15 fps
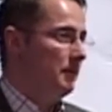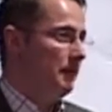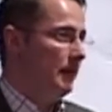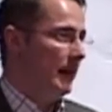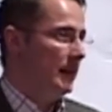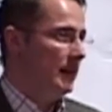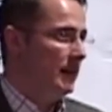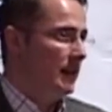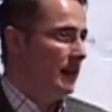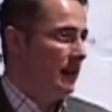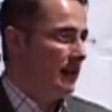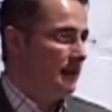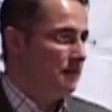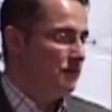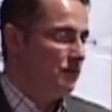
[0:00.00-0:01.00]
but
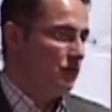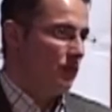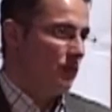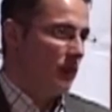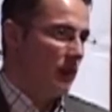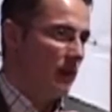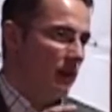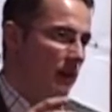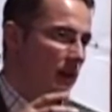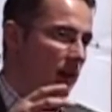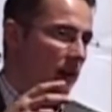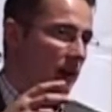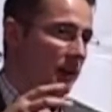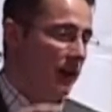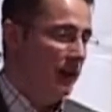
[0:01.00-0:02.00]

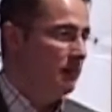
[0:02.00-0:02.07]
the